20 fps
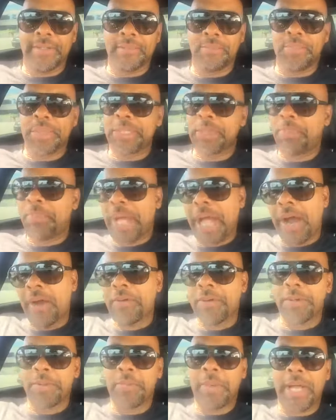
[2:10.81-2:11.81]
But the power
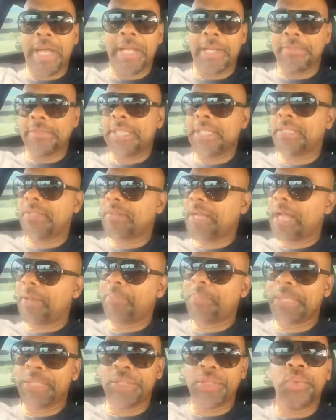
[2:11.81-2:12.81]
of the mind, I'm telling you, I've
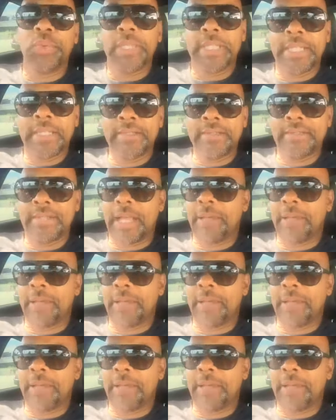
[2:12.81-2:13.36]
been doing this.